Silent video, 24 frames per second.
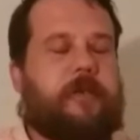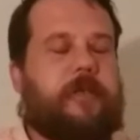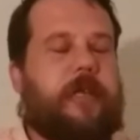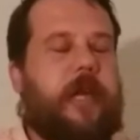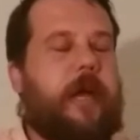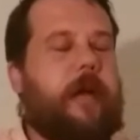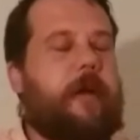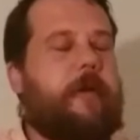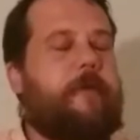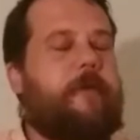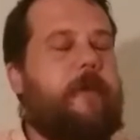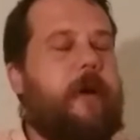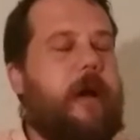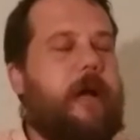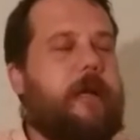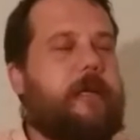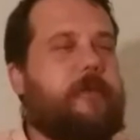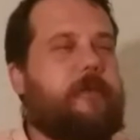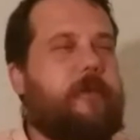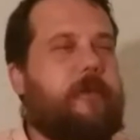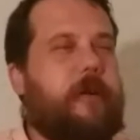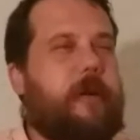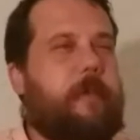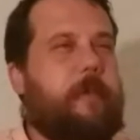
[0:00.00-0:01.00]

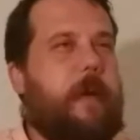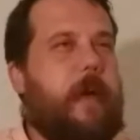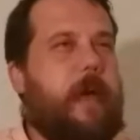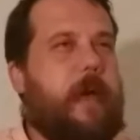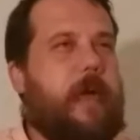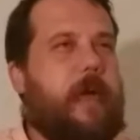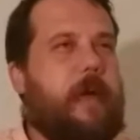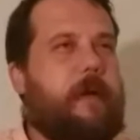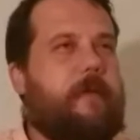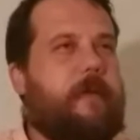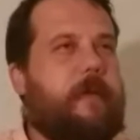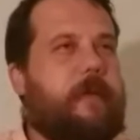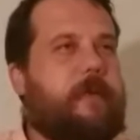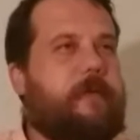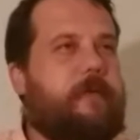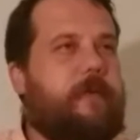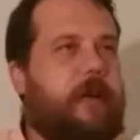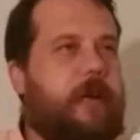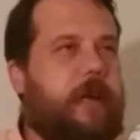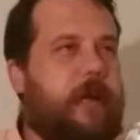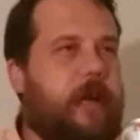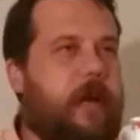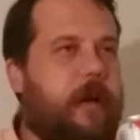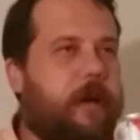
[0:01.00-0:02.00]
sacrificed during the making of this
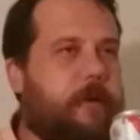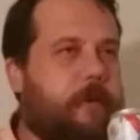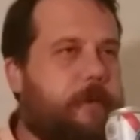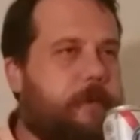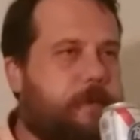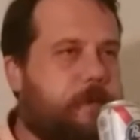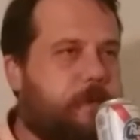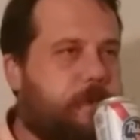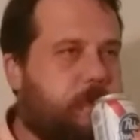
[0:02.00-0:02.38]
video.